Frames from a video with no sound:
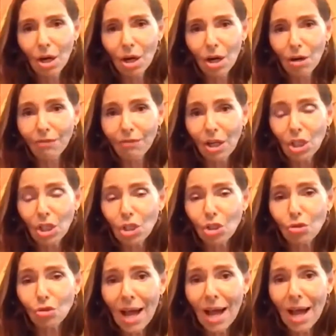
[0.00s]
of
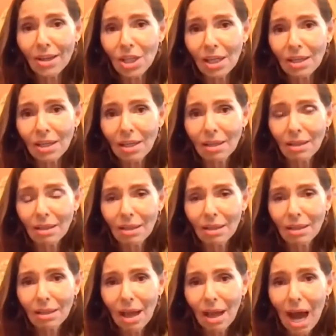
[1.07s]
tragic
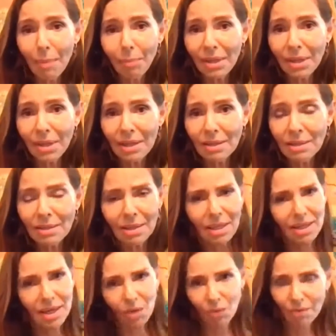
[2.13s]
happenings
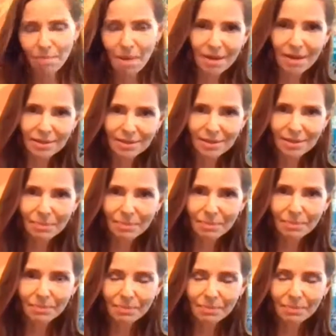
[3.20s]
in our minds.